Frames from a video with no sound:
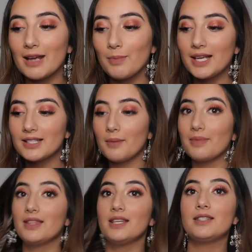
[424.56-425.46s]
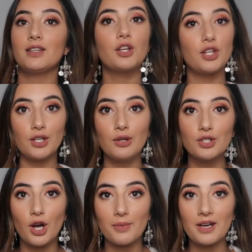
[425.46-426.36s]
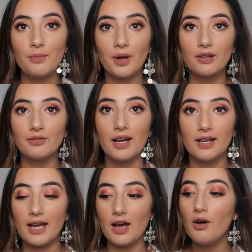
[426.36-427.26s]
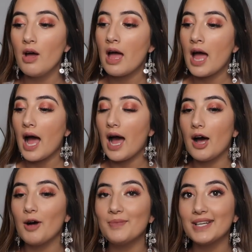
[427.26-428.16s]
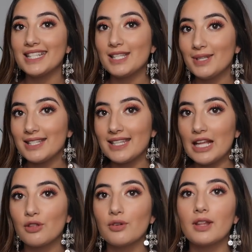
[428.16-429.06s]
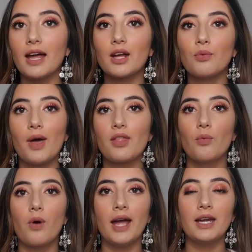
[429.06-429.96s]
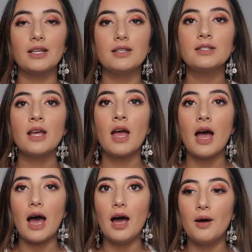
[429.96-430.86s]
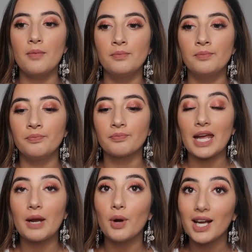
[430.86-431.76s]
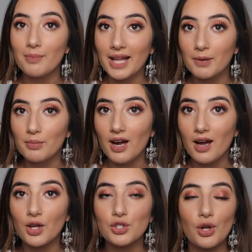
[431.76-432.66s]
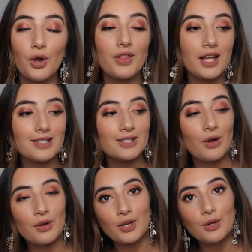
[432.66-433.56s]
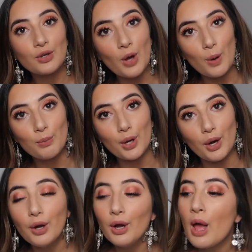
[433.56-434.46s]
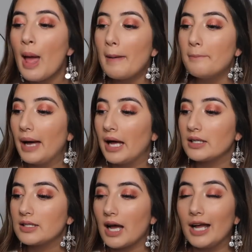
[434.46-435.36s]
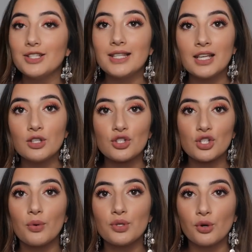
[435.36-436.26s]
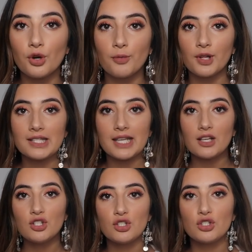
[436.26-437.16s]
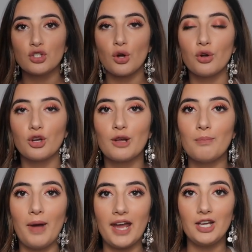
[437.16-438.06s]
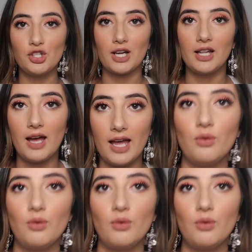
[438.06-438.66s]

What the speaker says: and I picked up this cute top that I'm wearing right now. It's a bit see-through, like where the white is, and I'm wearing a black bra, so that's not a good combo. But I just think it's so adorable. It's like a stone beige color